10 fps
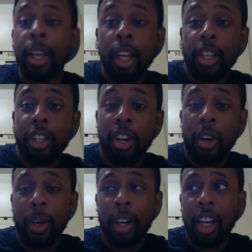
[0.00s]
Yo,
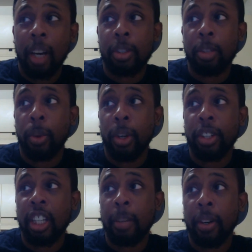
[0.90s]
what up? It's your boy
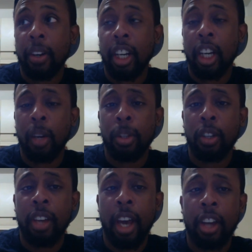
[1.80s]
T-Bird here with the
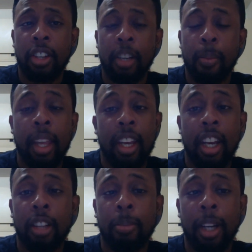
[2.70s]
reaction.
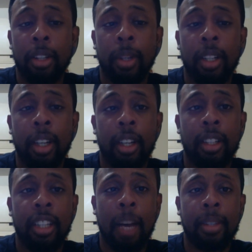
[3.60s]
Here about to do another
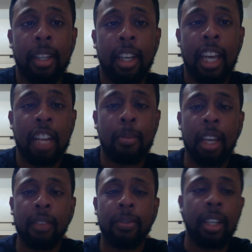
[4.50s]
top 10
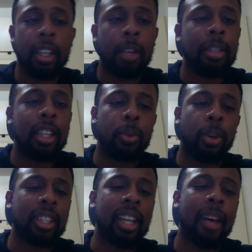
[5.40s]
anime video. This
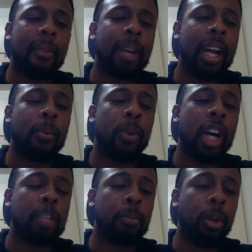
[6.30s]
one's not Fighting
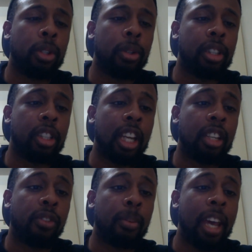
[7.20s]
Watch Mojo. This is
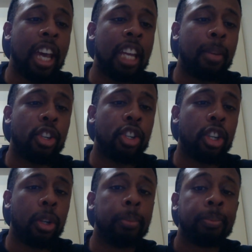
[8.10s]
actually from an anime
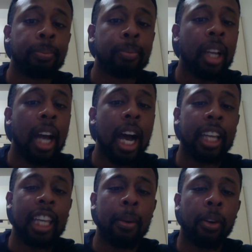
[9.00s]
show. I
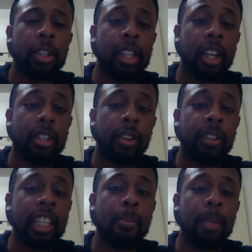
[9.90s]
came across this. I saw
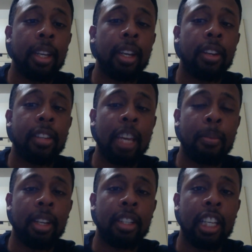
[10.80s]
DB
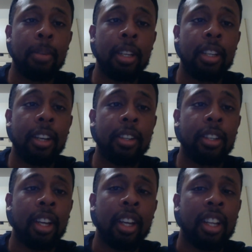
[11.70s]
Entertainment, DB Nation.
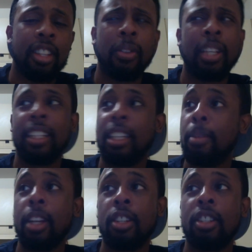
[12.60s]
No, not DB
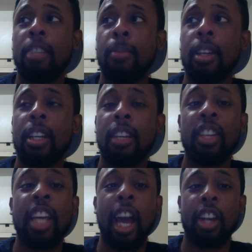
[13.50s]
Nation. DB
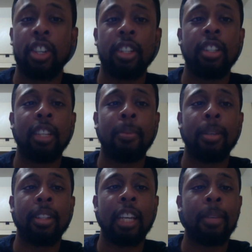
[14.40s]
Reaction, DB
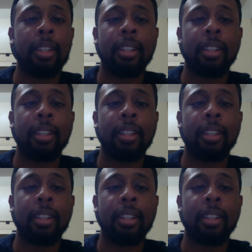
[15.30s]
Entertainment.